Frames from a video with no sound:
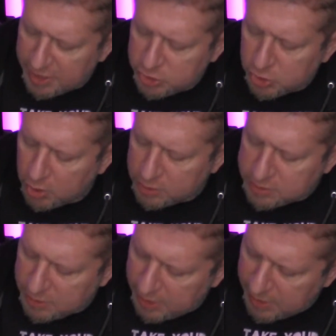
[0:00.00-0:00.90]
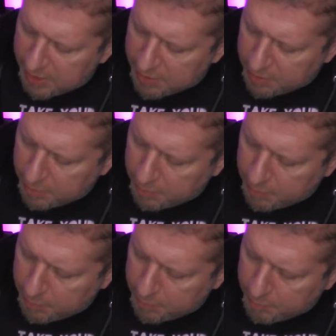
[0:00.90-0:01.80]
Sharks and
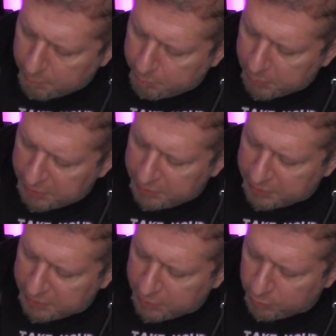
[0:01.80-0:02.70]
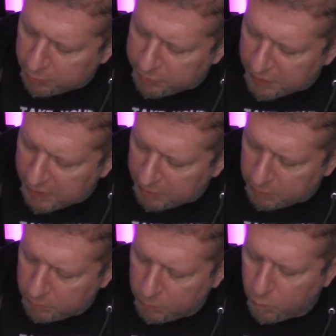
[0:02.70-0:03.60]
Bunny the Killer Thing.
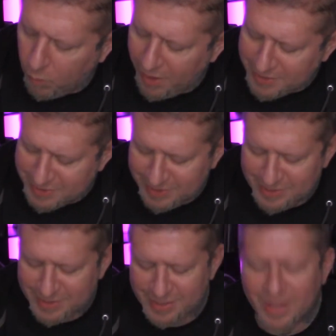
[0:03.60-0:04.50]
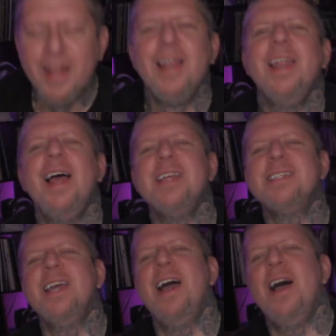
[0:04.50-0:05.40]
What? Let's
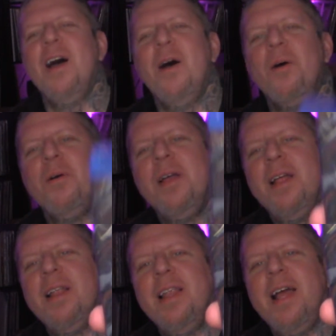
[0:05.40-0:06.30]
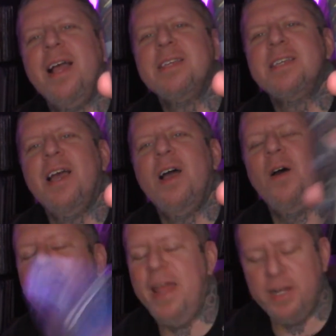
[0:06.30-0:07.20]
go! Let's go.
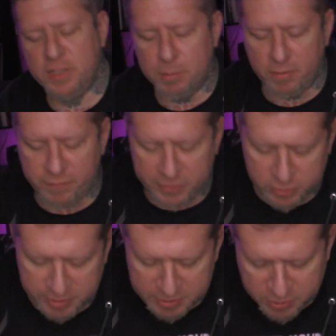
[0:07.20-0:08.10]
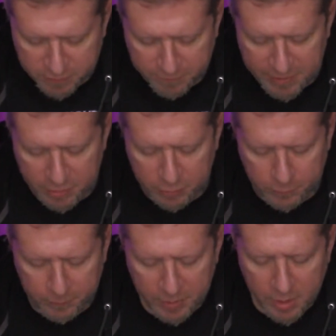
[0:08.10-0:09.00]
I like double features. That's good value.
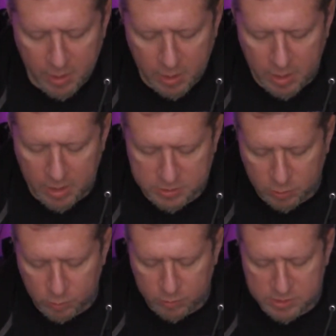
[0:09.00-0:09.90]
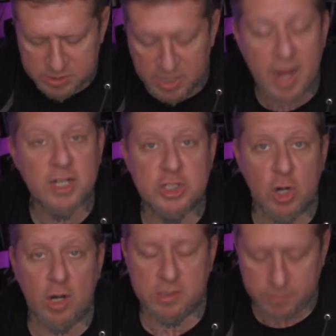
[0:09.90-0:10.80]
So, Sky
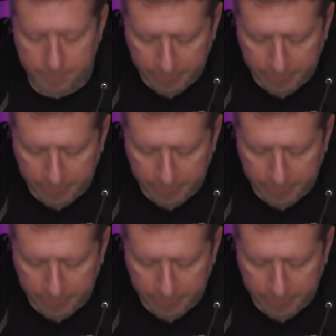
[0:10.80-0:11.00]
Sharks.